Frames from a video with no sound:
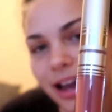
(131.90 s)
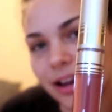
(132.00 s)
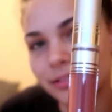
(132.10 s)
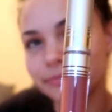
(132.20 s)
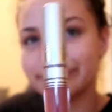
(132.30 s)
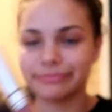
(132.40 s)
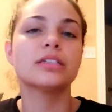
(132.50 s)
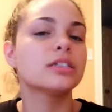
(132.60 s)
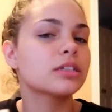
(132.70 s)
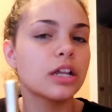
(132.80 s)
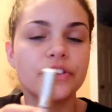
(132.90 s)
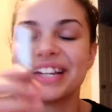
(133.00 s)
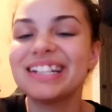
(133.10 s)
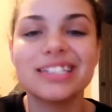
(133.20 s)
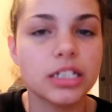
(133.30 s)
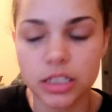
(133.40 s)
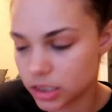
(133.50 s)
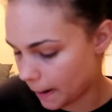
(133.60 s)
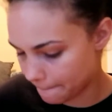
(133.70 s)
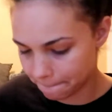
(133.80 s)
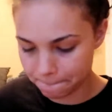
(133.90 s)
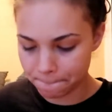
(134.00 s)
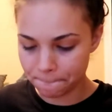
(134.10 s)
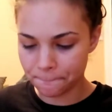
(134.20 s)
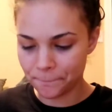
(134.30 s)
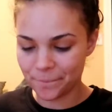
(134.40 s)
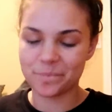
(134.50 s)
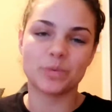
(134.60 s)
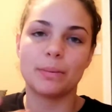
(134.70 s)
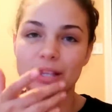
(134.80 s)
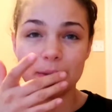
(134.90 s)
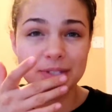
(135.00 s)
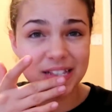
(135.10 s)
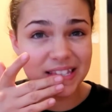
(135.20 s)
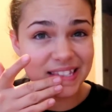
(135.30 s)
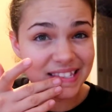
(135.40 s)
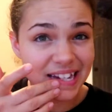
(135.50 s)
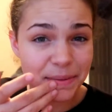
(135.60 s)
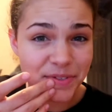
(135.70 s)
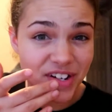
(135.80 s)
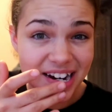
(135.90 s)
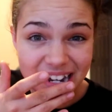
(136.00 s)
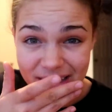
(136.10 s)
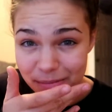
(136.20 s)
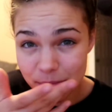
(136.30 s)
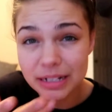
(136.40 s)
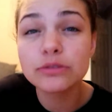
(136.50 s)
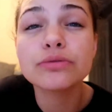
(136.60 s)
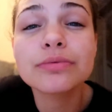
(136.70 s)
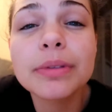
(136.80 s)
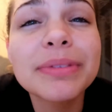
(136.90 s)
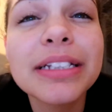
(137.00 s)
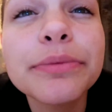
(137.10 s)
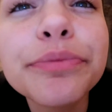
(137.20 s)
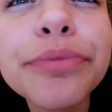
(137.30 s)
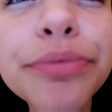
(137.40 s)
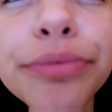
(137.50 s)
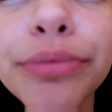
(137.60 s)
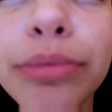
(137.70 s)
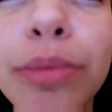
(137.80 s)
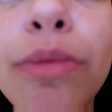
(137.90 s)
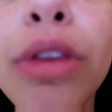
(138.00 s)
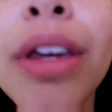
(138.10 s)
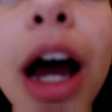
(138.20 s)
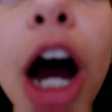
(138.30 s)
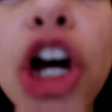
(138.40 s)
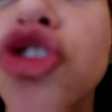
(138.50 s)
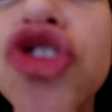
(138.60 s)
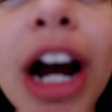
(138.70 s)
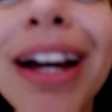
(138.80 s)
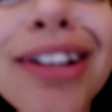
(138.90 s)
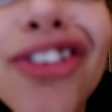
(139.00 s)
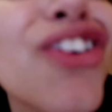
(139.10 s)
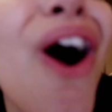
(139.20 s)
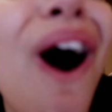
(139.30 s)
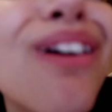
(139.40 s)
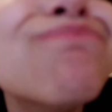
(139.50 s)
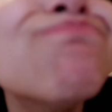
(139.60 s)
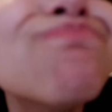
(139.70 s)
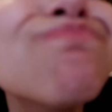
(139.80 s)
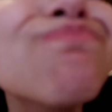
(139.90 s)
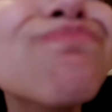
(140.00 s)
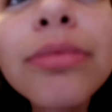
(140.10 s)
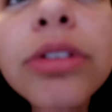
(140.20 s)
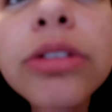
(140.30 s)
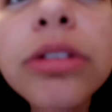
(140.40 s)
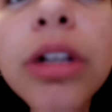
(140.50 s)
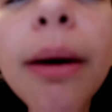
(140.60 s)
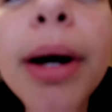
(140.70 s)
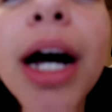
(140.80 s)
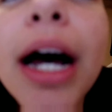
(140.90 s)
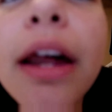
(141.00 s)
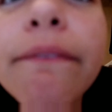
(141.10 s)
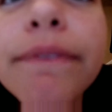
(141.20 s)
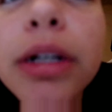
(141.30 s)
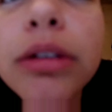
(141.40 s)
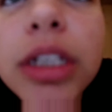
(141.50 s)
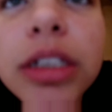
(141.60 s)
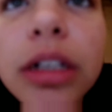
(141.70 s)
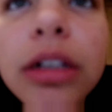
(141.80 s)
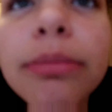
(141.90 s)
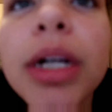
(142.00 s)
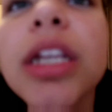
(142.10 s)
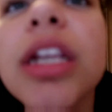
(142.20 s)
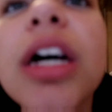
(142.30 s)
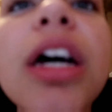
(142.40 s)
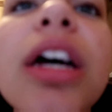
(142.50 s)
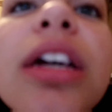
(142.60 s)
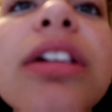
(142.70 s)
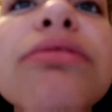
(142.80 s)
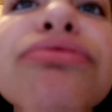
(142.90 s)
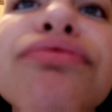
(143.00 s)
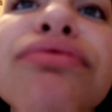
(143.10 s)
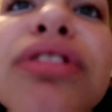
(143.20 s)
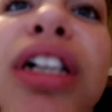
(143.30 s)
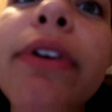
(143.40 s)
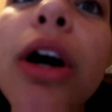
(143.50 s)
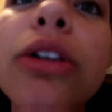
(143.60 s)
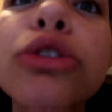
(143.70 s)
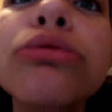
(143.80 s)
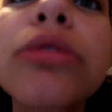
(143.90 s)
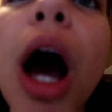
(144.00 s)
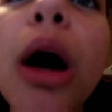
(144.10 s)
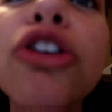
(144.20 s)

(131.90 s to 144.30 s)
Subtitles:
that. This is color innocent. My lips type dry? Let me see. Are you dry or no? Come on, focus on my life. But you,